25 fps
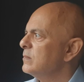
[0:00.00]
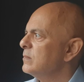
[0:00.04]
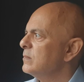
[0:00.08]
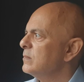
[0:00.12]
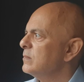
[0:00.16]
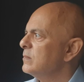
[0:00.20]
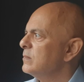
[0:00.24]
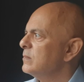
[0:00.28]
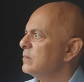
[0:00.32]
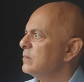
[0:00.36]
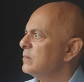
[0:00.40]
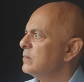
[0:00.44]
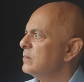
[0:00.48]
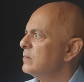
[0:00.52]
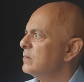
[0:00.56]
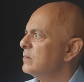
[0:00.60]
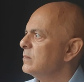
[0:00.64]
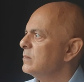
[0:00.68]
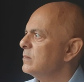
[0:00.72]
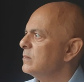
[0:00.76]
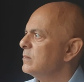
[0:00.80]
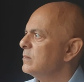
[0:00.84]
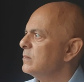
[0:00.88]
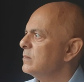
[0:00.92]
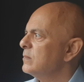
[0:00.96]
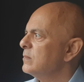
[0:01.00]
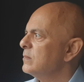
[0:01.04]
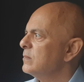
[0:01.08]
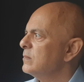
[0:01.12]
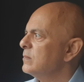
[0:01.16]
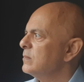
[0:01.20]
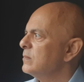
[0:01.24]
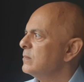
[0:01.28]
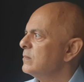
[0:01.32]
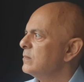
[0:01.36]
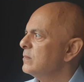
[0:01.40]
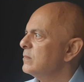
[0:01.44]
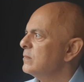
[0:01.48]

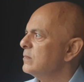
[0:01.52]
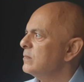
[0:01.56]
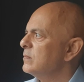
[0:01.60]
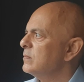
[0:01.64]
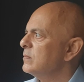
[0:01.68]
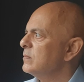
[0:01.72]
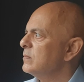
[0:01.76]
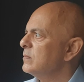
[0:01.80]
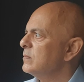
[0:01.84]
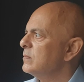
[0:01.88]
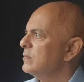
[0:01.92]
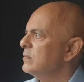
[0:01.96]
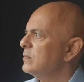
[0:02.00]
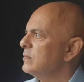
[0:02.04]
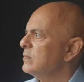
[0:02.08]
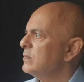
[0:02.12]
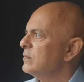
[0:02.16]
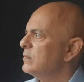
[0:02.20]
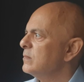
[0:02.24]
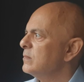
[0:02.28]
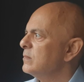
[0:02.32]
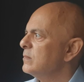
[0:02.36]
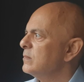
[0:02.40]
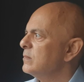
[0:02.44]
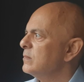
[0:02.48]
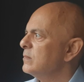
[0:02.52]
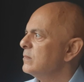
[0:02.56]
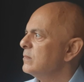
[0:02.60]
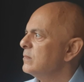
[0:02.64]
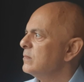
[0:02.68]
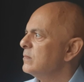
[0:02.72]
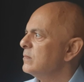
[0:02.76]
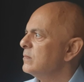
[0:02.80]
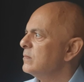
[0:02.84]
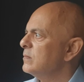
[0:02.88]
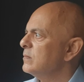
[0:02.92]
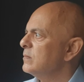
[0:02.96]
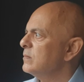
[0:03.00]

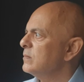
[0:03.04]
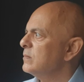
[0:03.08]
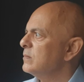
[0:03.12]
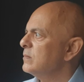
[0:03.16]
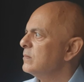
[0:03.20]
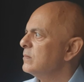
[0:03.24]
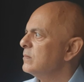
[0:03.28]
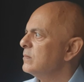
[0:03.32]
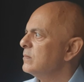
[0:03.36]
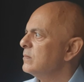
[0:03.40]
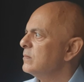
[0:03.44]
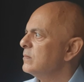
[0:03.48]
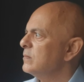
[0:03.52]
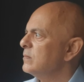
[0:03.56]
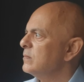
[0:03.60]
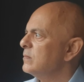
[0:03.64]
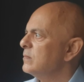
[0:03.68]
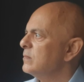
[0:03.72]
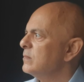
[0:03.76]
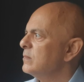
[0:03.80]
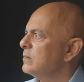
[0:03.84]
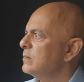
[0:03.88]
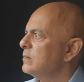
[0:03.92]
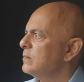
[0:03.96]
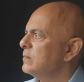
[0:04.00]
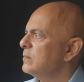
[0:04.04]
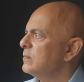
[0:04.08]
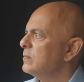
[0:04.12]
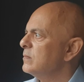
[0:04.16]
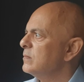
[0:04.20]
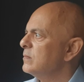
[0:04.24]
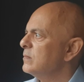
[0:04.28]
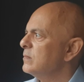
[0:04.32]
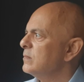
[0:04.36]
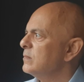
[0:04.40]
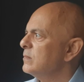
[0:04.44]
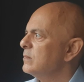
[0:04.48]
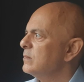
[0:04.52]

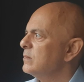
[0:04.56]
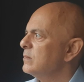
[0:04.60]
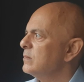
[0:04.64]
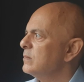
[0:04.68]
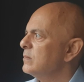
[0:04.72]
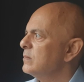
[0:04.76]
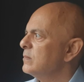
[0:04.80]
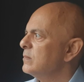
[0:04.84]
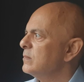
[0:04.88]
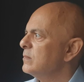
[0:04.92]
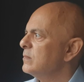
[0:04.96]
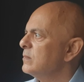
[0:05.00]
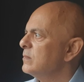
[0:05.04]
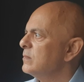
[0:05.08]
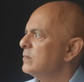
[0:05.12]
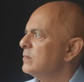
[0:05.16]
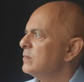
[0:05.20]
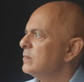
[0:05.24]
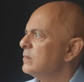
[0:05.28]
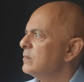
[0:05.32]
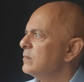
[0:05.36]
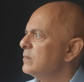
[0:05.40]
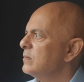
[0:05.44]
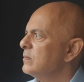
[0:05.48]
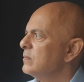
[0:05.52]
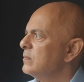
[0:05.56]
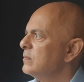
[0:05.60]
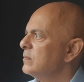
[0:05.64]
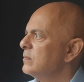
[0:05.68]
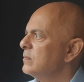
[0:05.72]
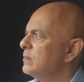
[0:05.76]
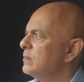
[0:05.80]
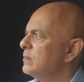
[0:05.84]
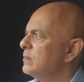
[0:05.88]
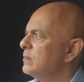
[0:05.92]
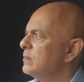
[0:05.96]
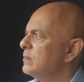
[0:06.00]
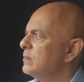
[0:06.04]

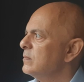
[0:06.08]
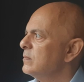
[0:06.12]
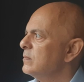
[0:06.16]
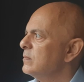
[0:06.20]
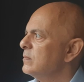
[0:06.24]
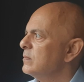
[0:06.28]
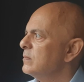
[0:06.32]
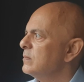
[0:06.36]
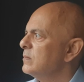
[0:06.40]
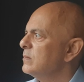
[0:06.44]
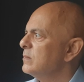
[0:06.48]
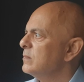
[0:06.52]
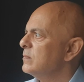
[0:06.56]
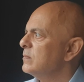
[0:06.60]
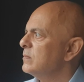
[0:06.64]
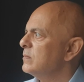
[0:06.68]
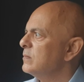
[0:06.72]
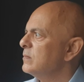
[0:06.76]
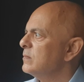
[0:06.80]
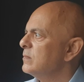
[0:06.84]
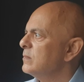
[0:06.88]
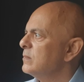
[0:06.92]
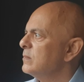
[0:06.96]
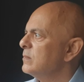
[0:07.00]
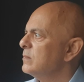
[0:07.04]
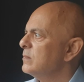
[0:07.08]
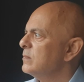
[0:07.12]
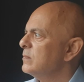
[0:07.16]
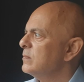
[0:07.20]
(no lip movement)